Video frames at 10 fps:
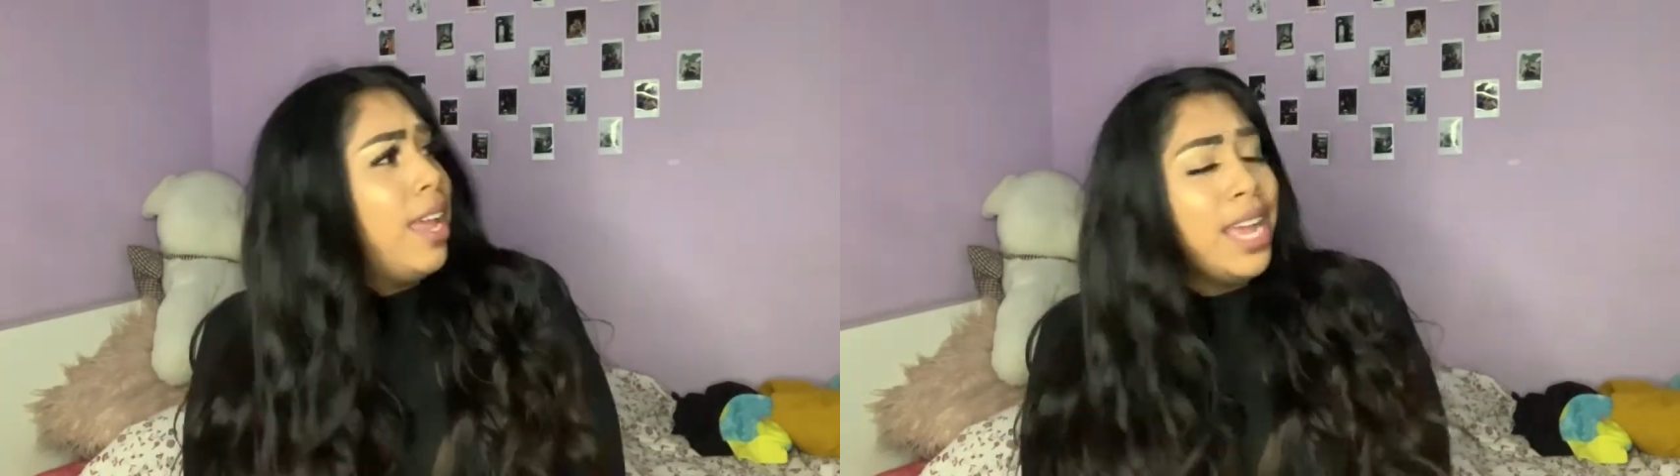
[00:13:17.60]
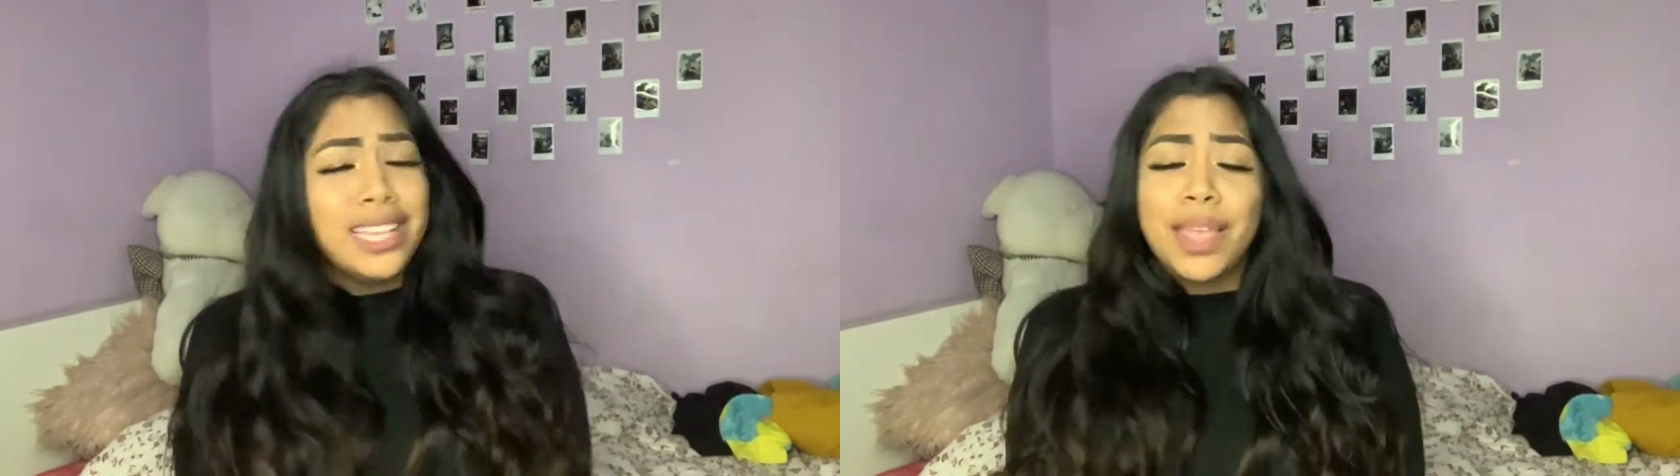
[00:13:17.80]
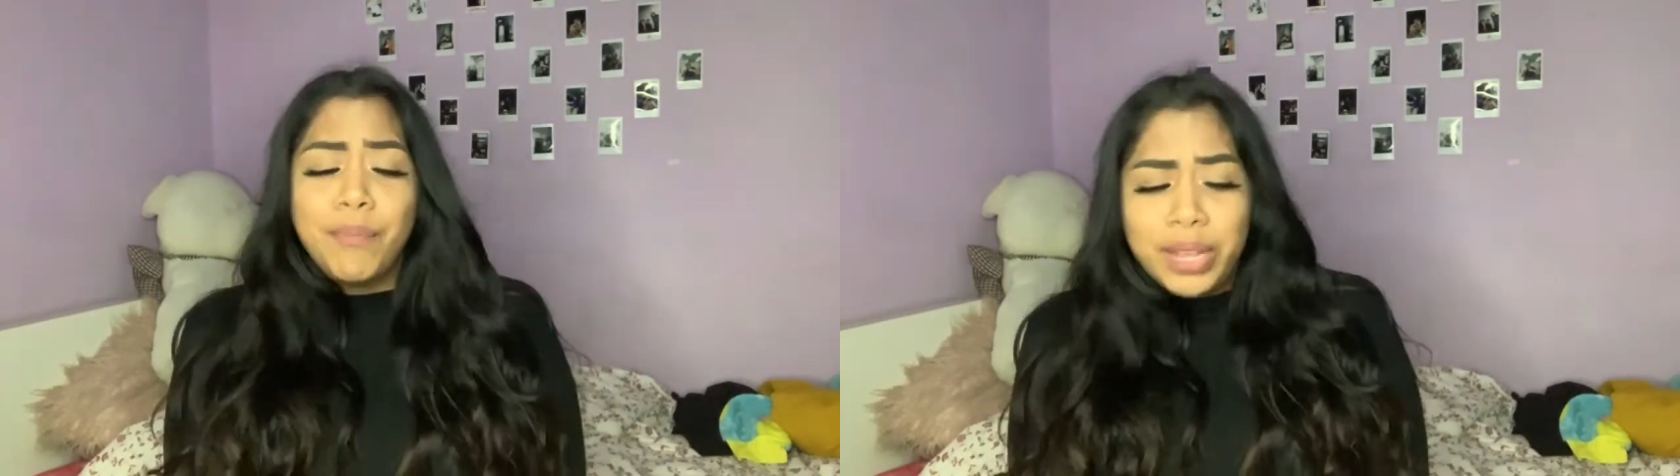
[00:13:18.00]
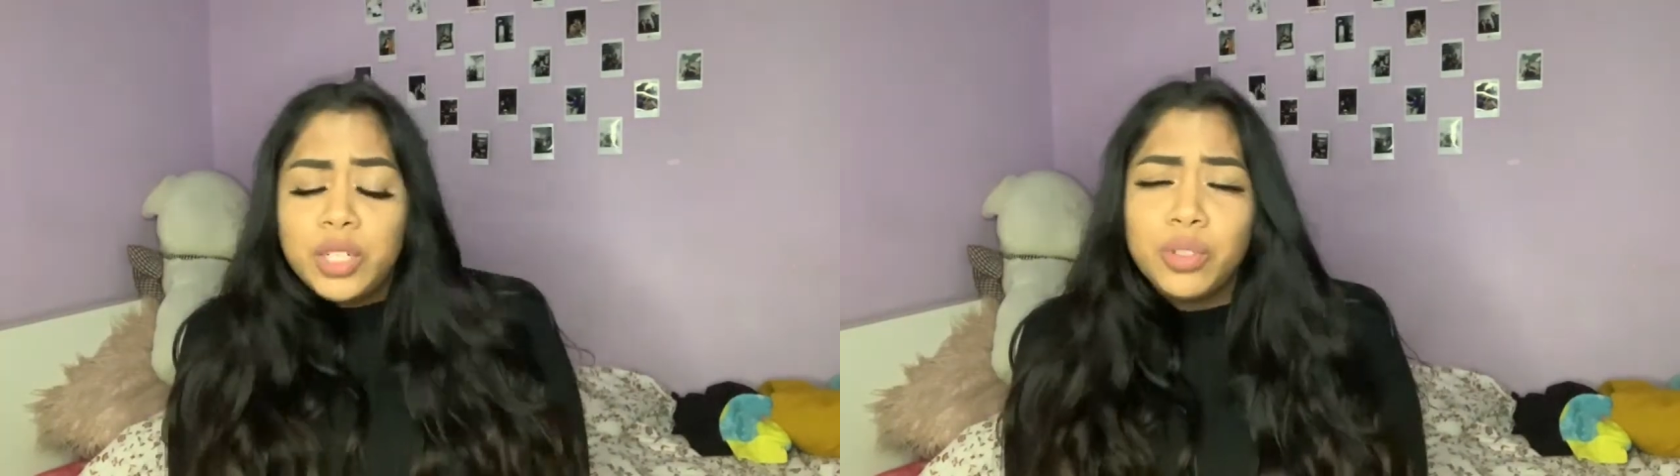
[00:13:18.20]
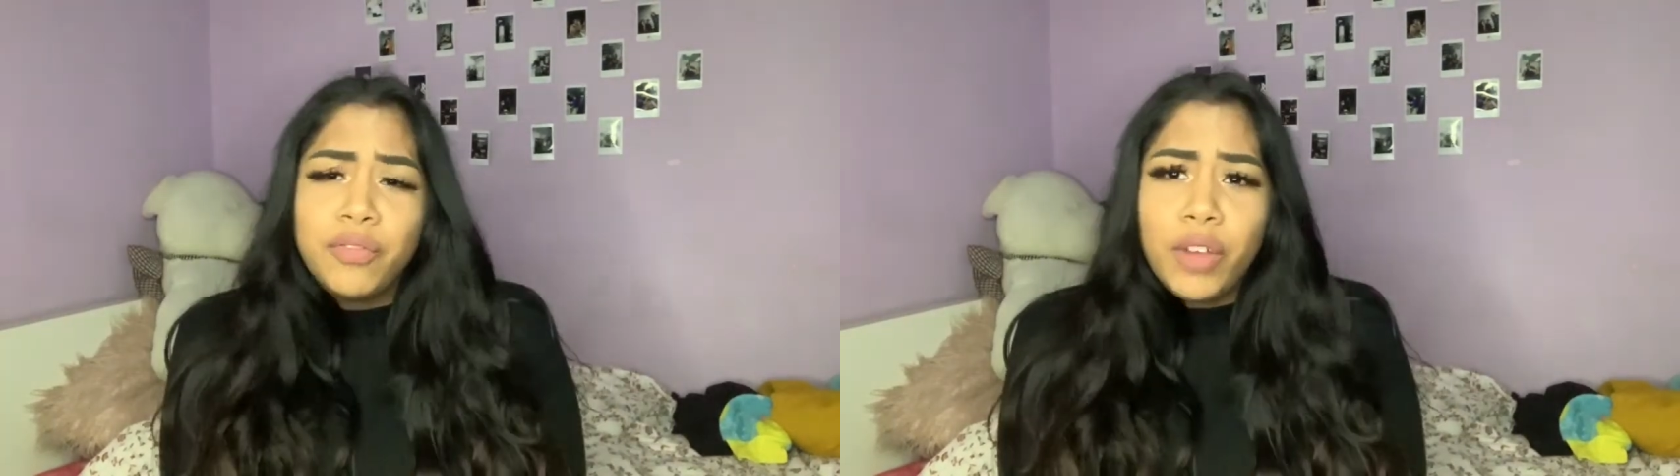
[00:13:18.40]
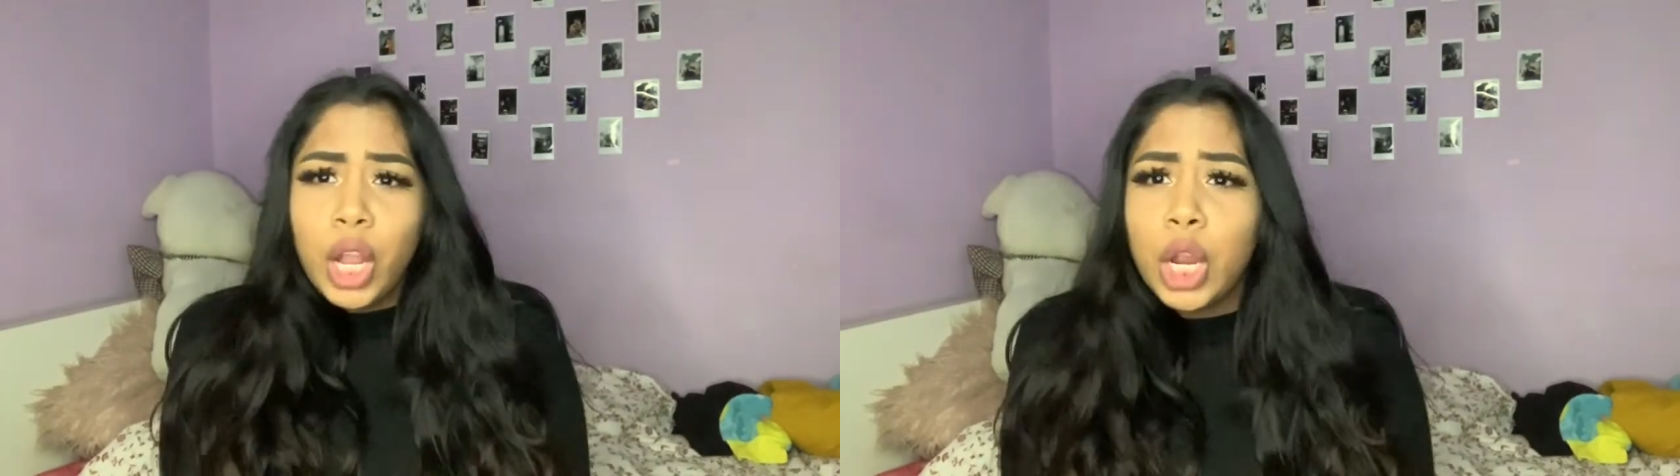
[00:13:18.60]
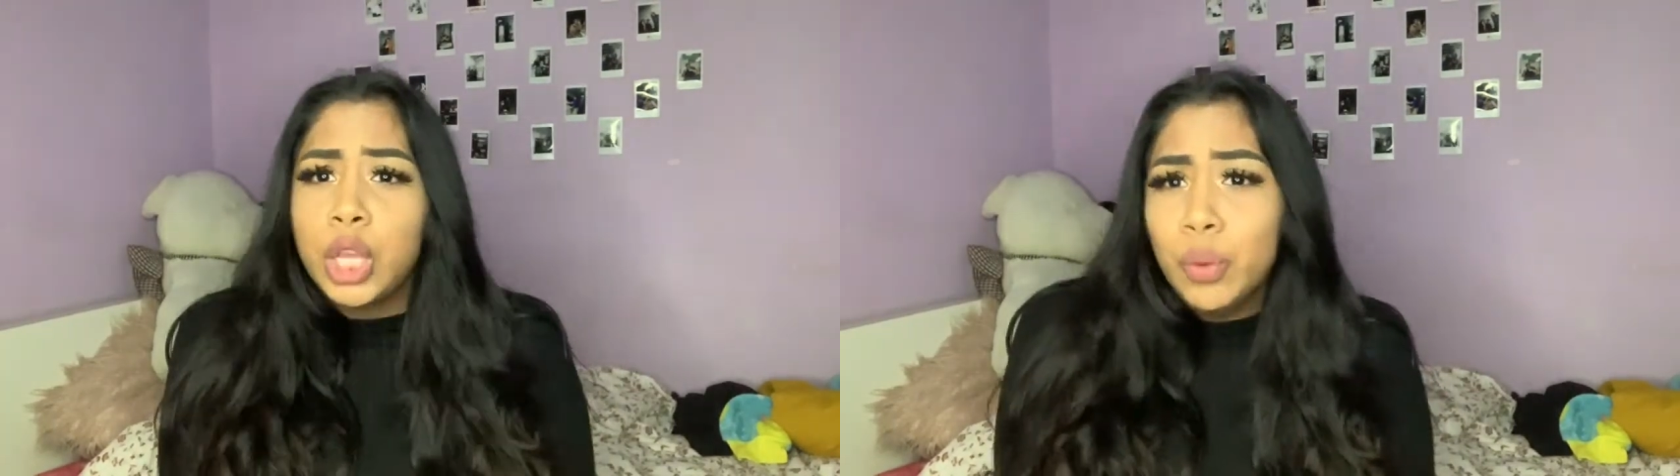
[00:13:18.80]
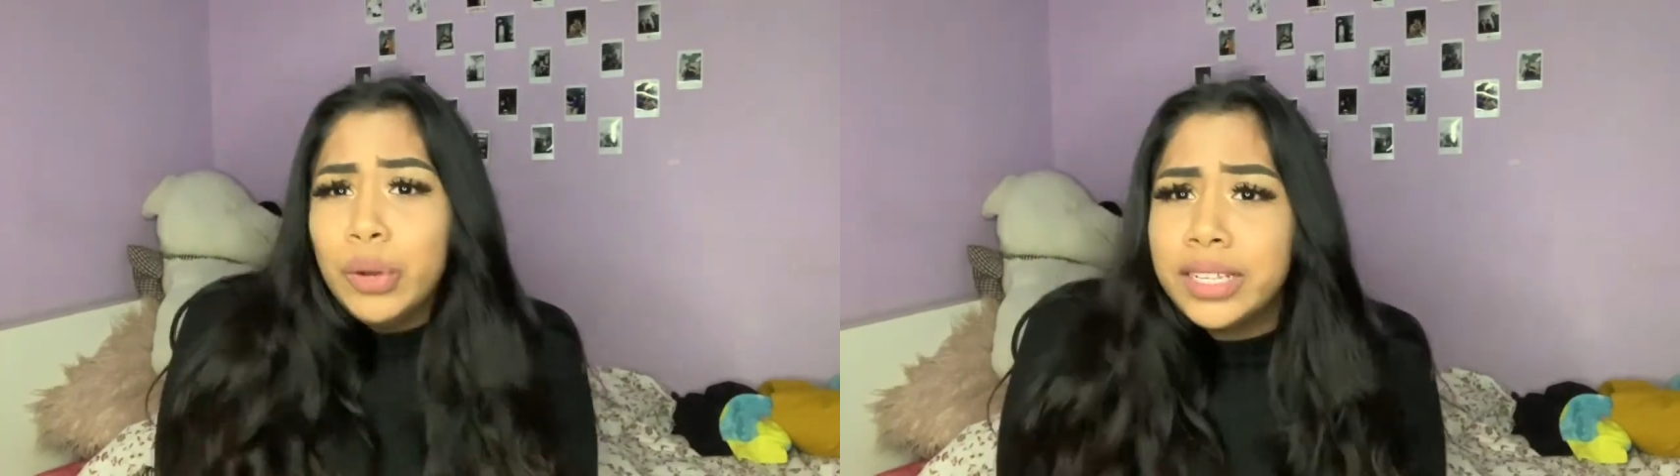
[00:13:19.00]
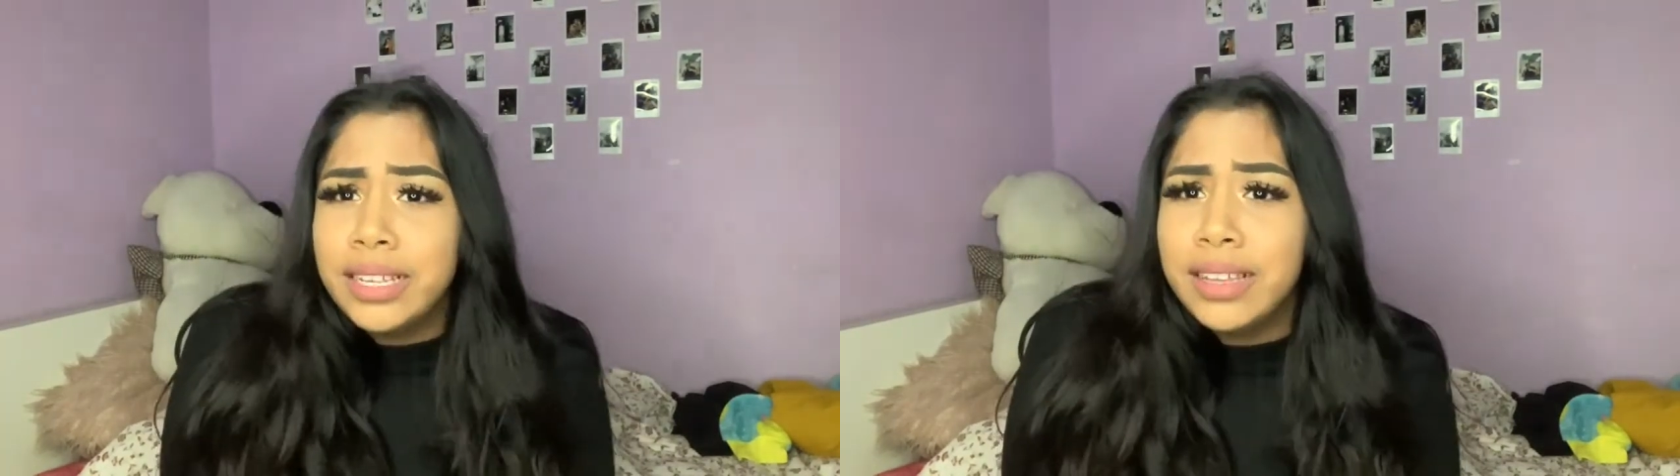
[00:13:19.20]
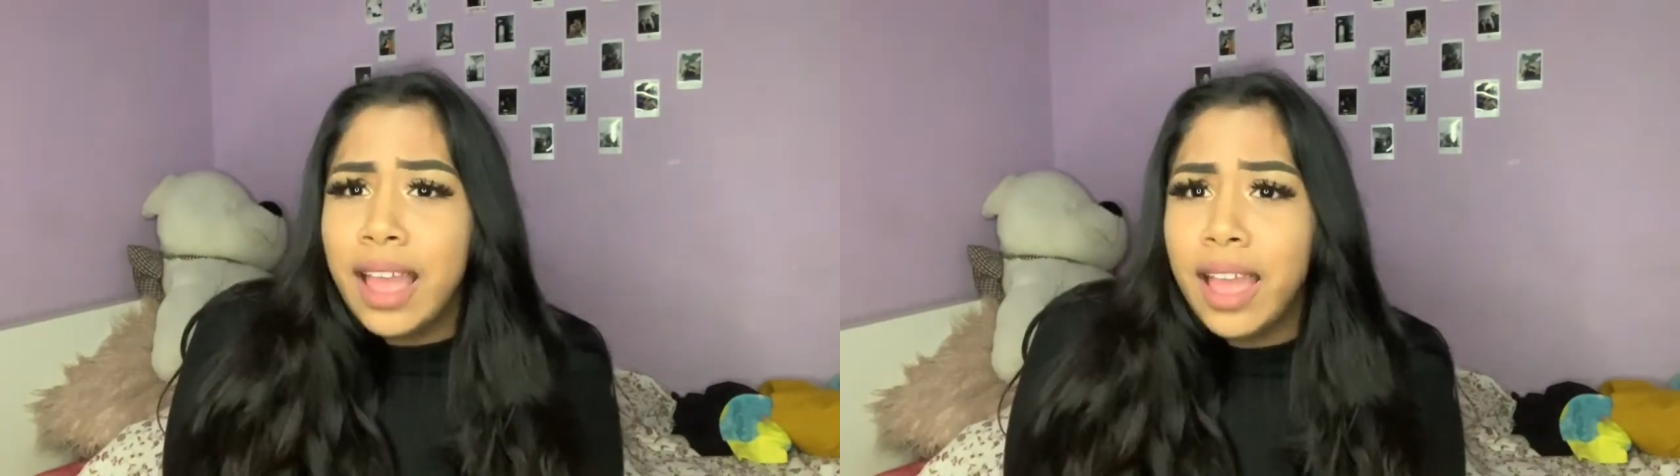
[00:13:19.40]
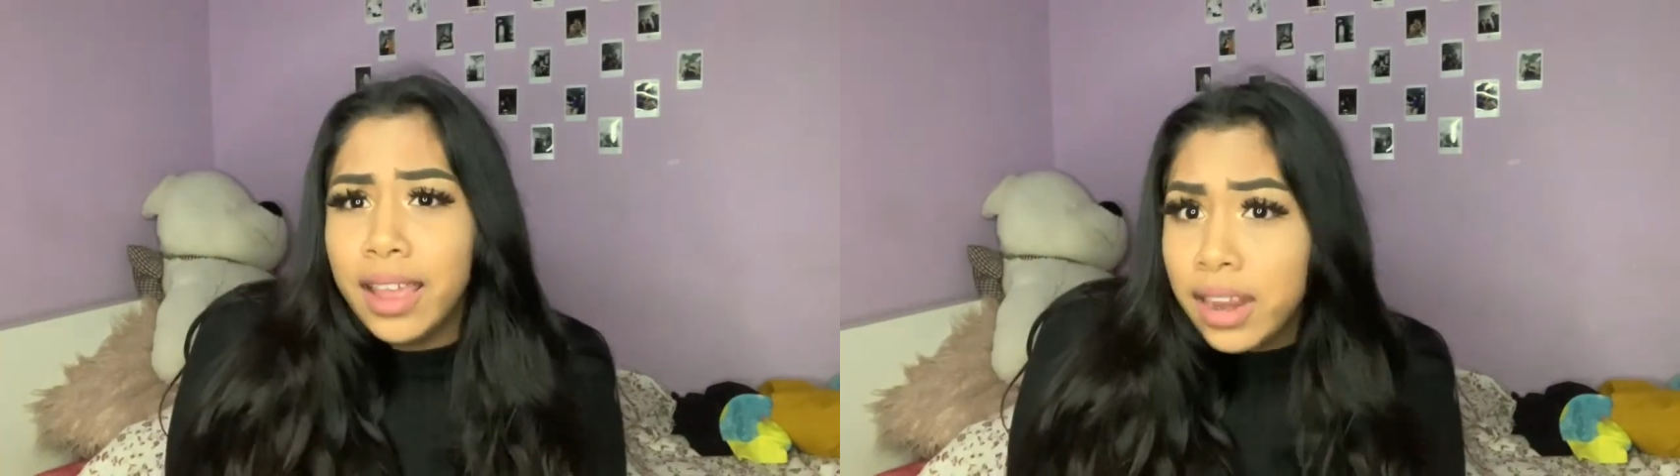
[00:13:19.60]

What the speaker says: And I was like, bitch, what the fuck are you looking at?